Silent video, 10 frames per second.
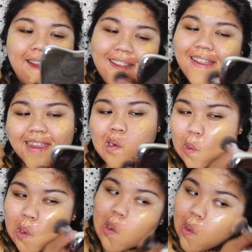so it's
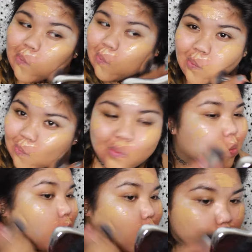such a great deal.
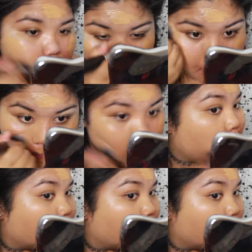With my